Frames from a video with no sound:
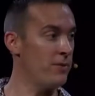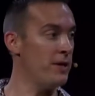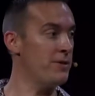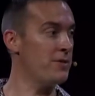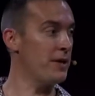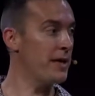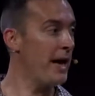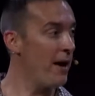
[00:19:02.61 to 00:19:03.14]

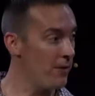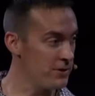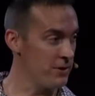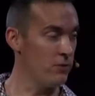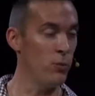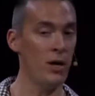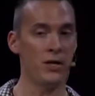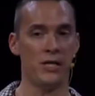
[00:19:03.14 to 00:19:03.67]
account of
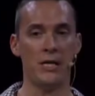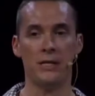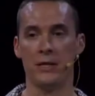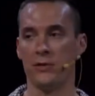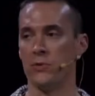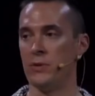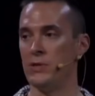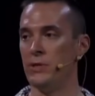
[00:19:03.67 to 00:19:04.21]
what
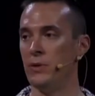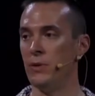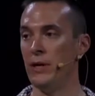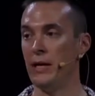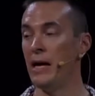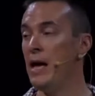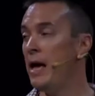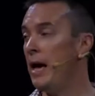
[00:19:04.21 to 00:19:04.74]
Jesus was
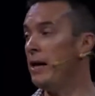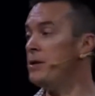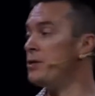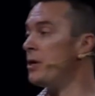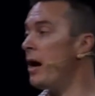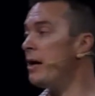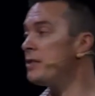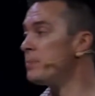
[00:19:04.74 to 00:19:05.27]
doing. And
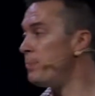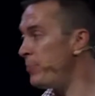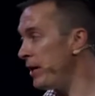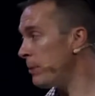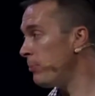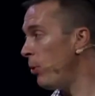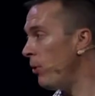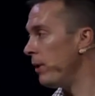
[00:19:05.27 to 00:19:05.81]
John's
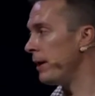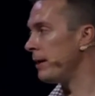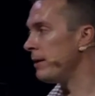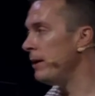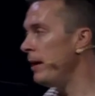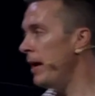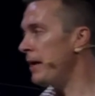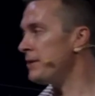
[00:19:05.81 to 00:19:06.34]
big point,
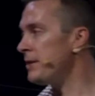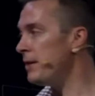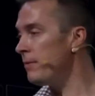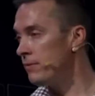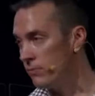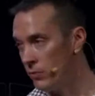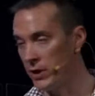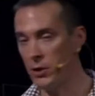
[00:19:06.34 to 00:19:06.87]
as he
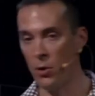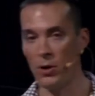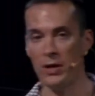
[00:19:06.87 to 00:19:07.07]
recorded